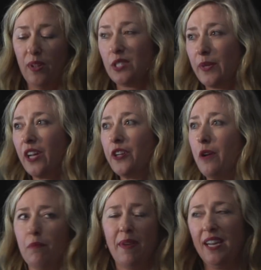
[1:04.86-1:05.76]
Well, as we all
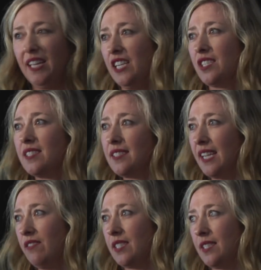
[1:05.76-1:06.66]
know, medication
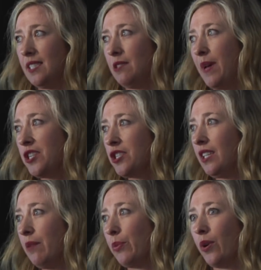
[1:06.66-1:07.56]
safety is
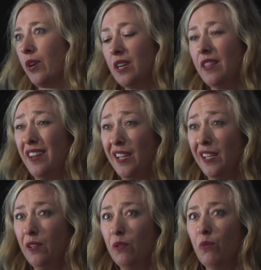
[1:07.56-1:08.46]
especially important in the
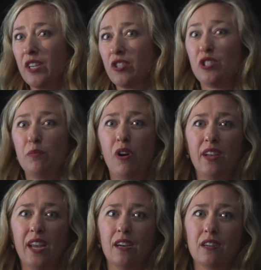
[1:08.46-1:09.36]
NICU, where
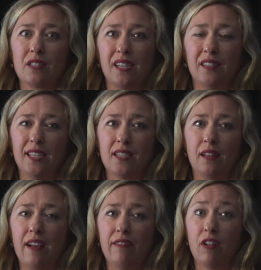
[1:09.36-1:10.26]
small errors can lead to
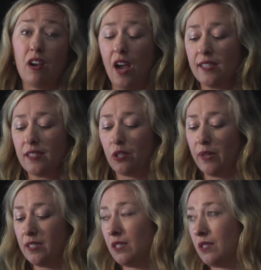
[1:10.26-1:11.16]
lifelong
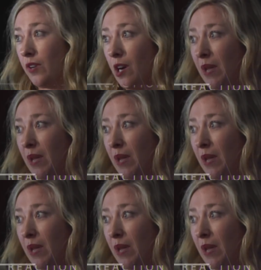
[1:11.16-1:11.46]
consequences for our